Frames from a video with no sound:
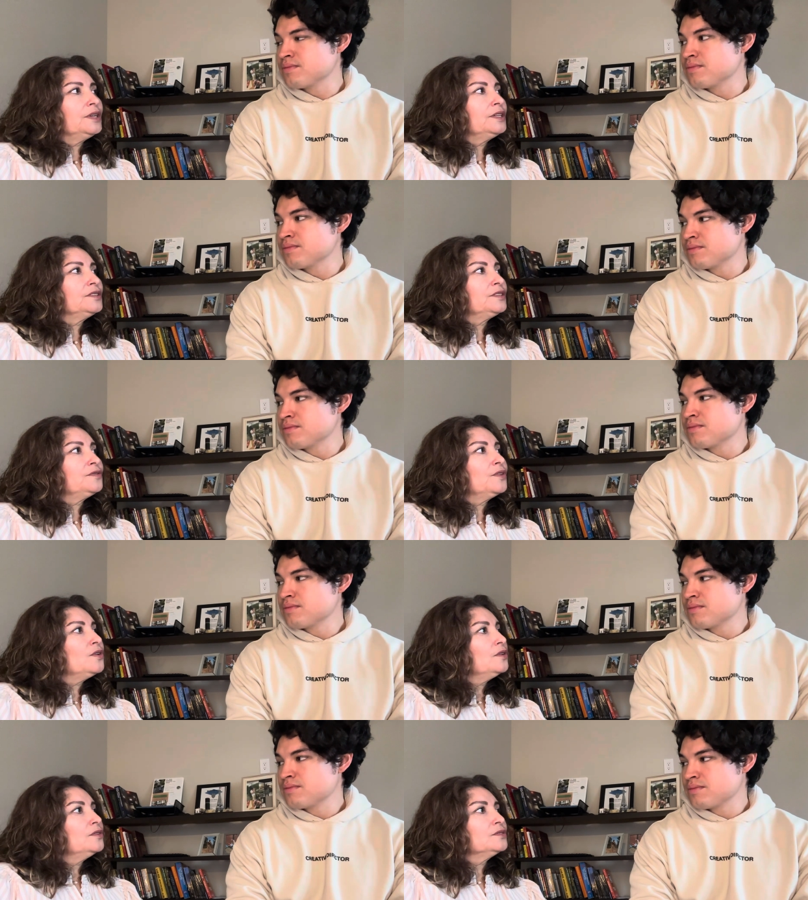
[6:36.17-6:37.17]
Speaker 1: in their
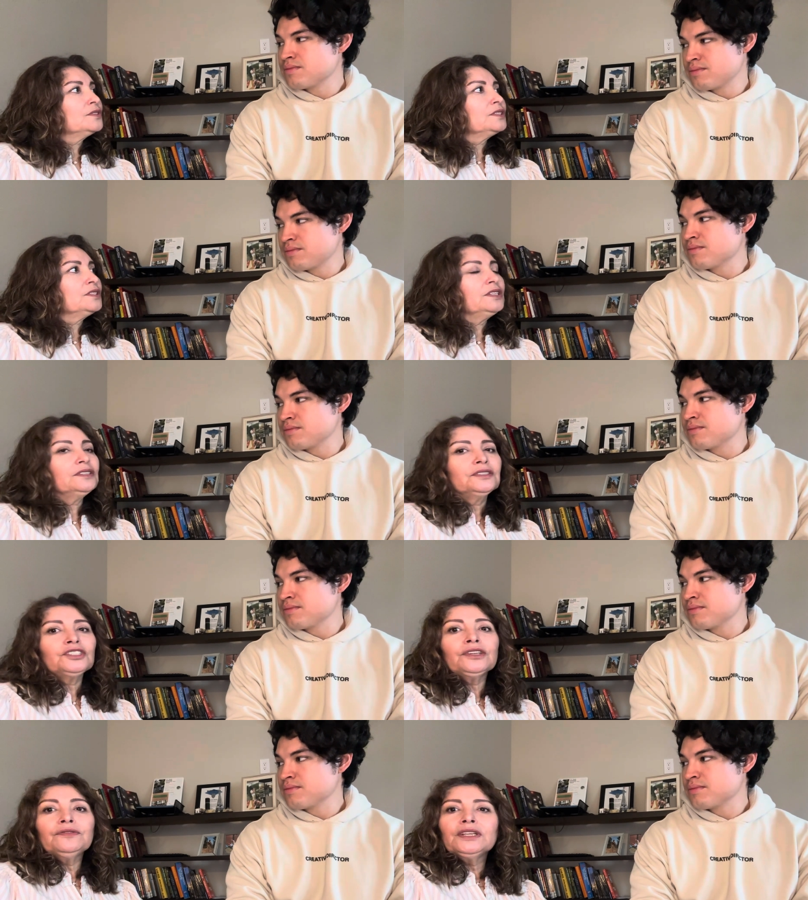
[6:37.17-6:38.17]
phones, in mm-hmm.
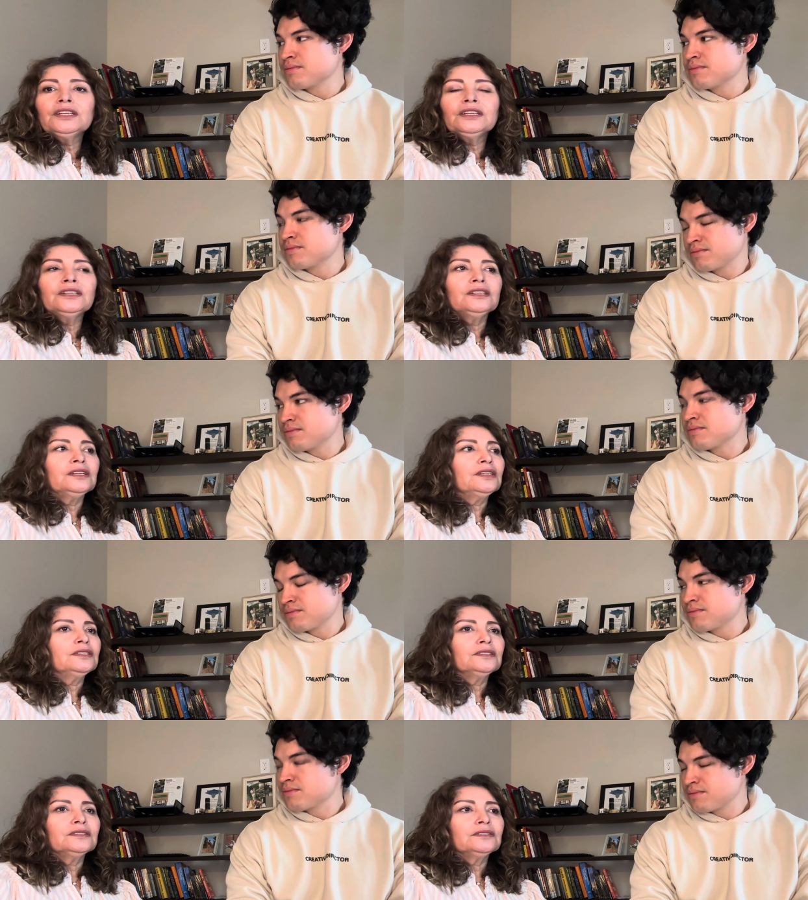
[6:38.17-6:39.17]
TV,
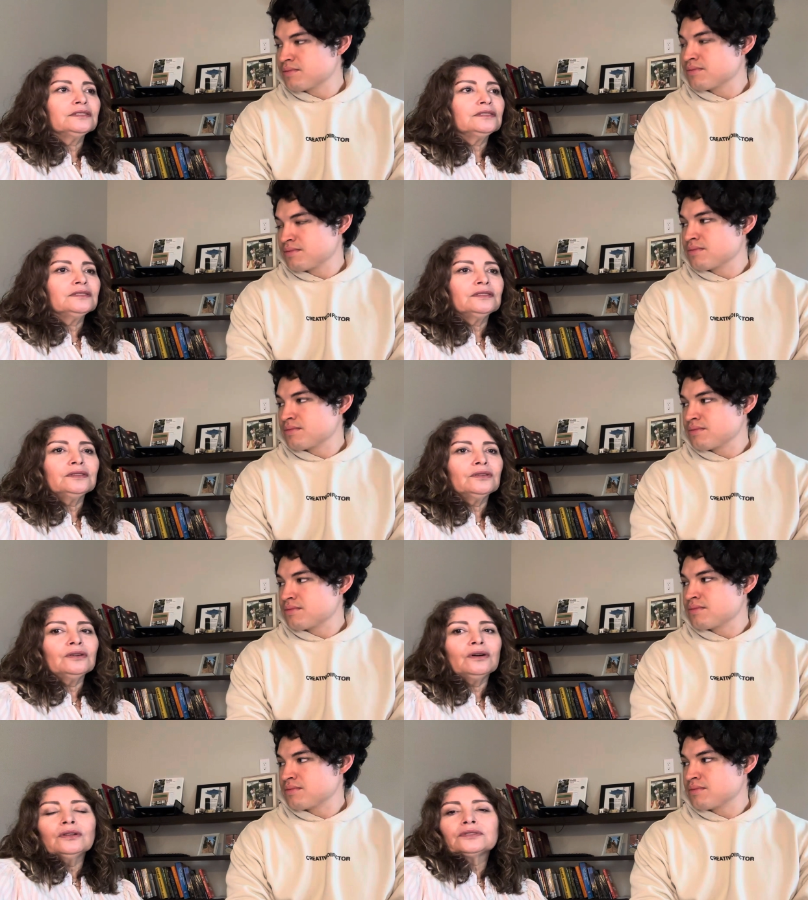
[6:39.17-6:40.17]
in
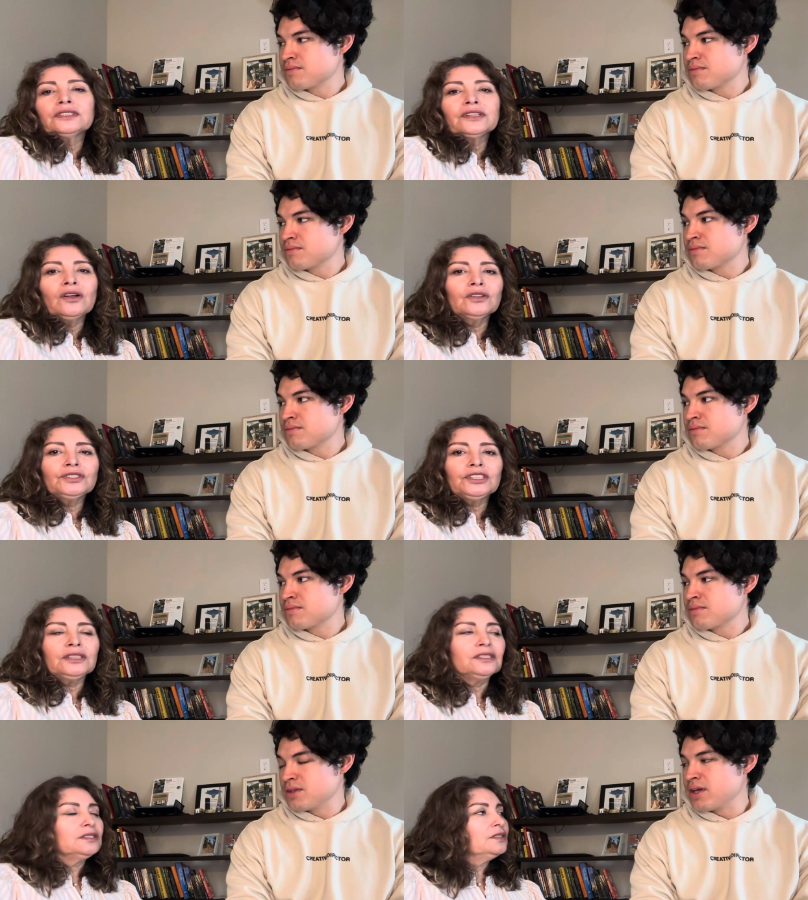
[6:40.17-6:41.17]
all technology.
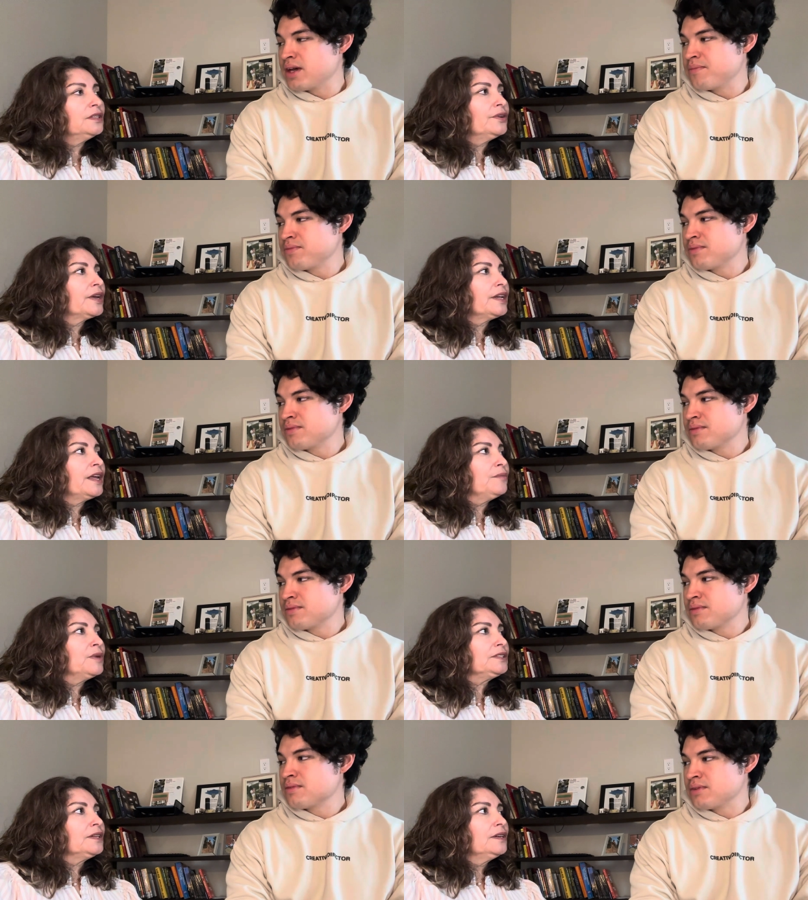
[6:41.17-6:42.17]
Yeah. You can name
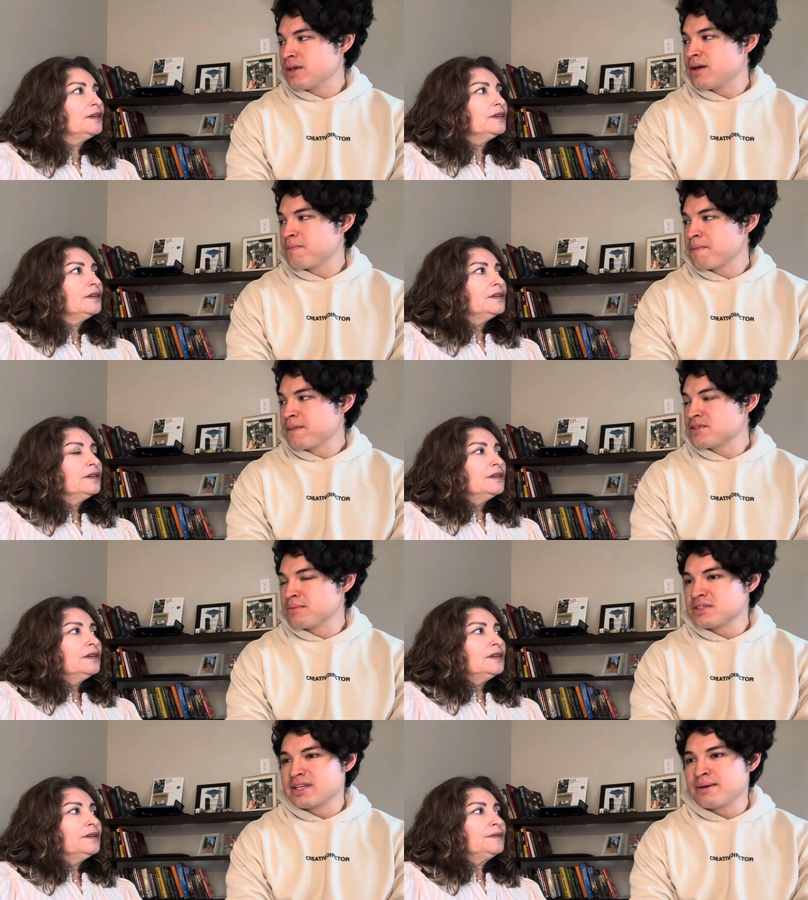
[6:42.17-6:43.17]
it.
Speaker 2: Yeah. Some
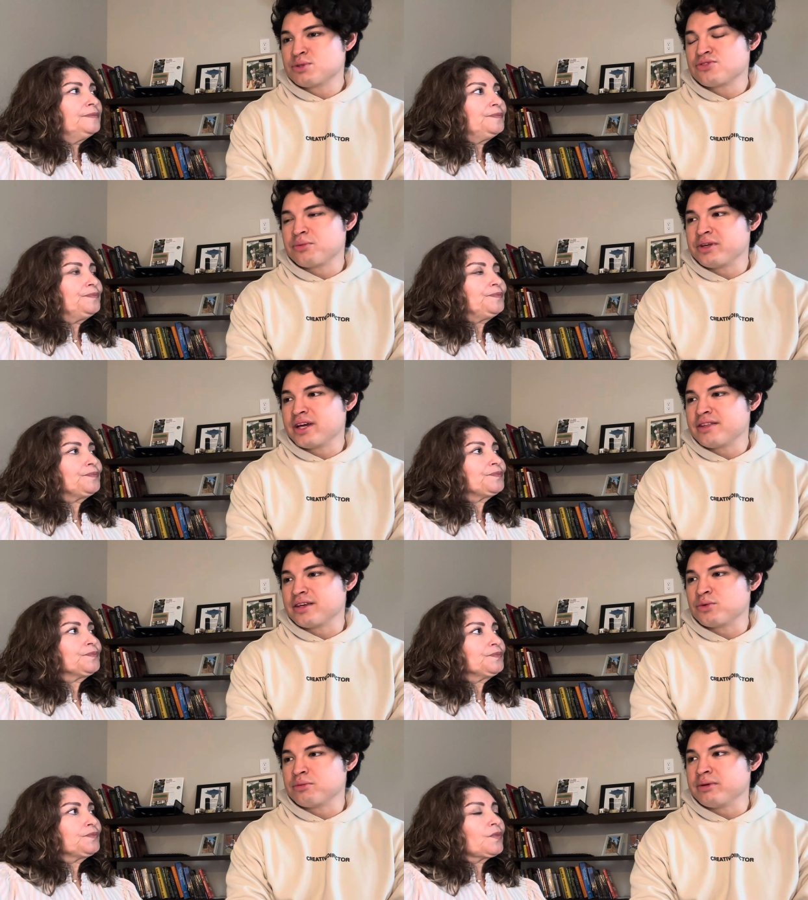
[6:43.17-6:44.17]
examples for me, I
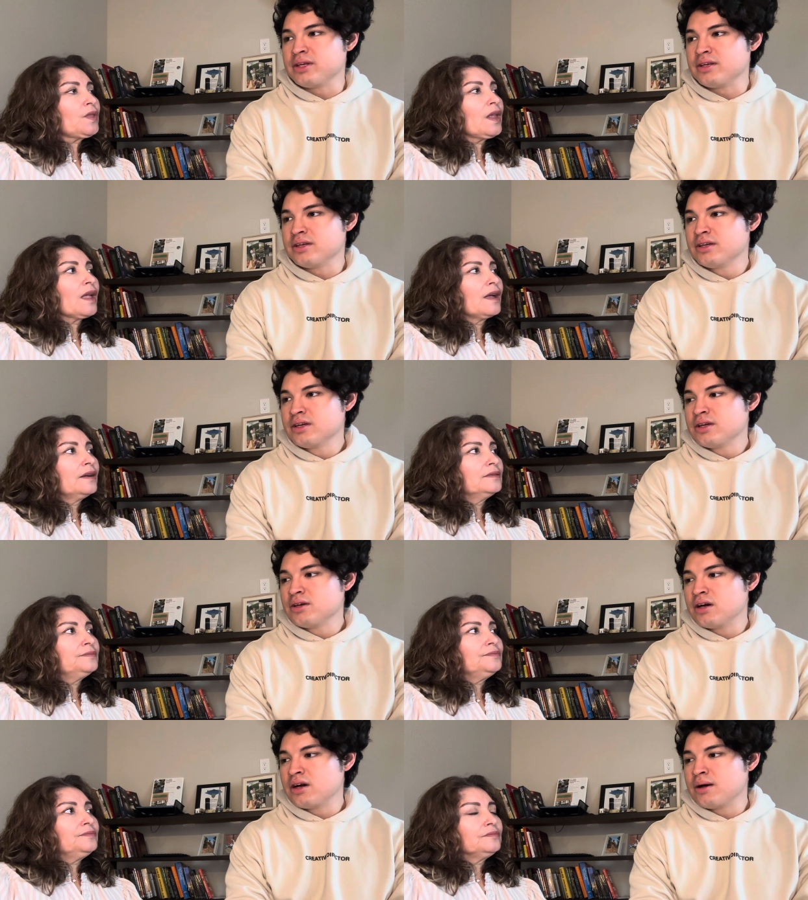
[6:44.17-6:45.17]
think, would be
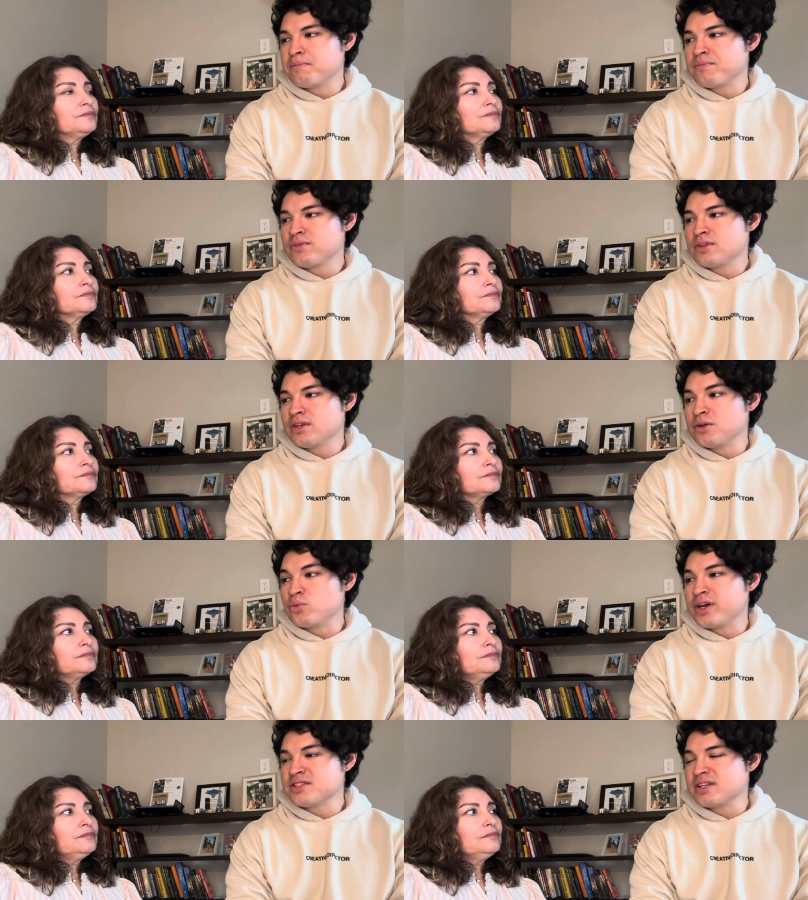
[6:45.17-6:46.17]
um, in
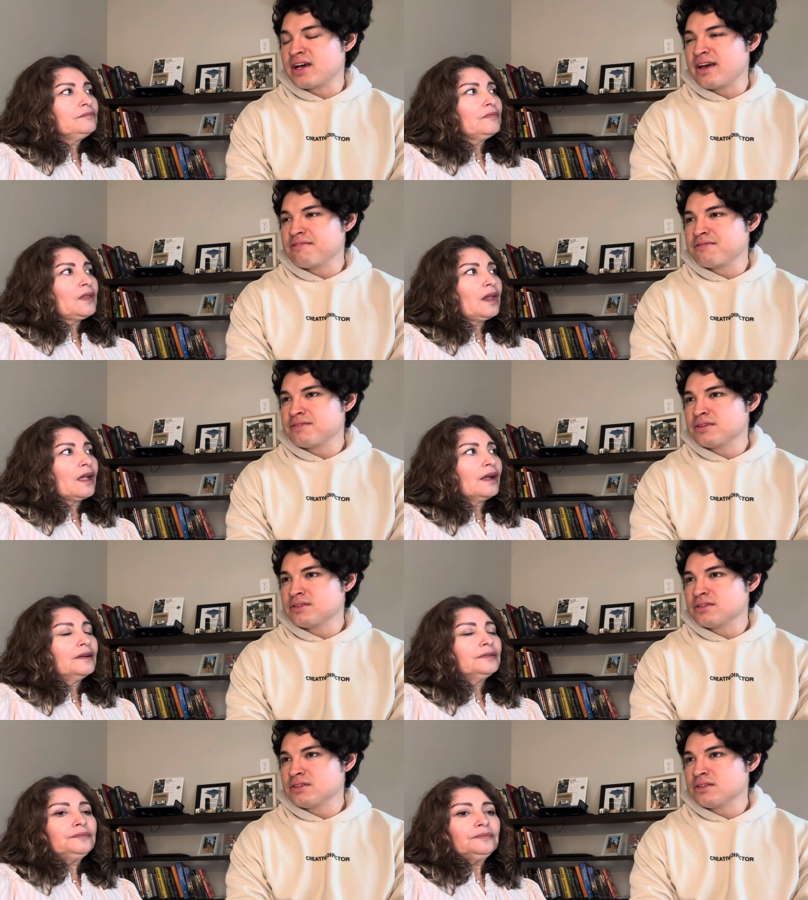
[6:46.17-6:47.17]
ways that I've
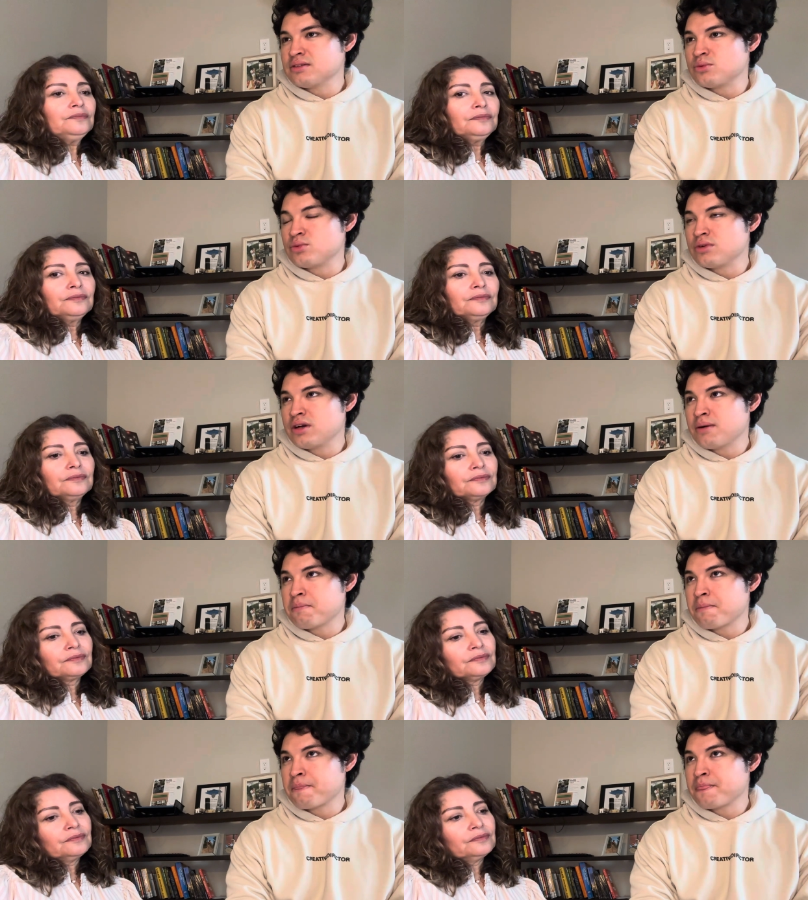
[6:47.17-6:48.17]
um,